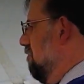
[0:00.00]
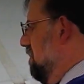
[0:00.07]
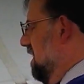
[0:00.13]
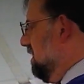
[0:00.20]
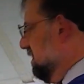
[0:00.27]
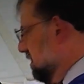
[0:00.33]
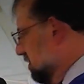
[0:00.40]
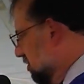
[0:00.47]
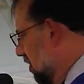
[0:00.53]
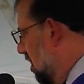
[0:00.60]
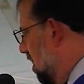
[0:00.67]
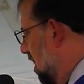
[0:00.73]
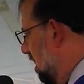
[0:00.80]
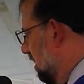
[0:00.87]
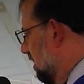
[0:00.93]
"Be
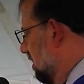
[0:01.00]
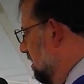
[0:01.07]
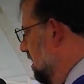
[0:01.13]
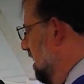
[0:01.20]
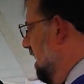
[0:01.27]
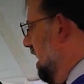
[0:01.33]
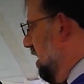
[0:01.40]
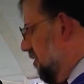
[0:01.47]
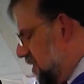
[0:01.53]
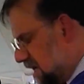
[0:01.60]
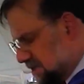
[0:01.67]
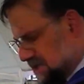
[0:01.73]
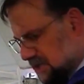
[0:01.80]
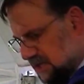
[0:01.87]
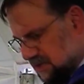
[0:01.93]
strong and
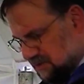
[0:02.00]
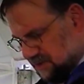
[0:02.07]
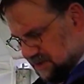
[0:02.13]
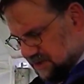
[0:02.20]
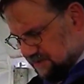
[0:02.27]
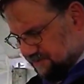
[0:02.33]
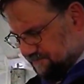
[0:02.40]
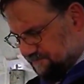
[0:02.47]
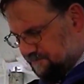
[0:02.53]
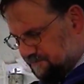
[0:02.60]
resolute."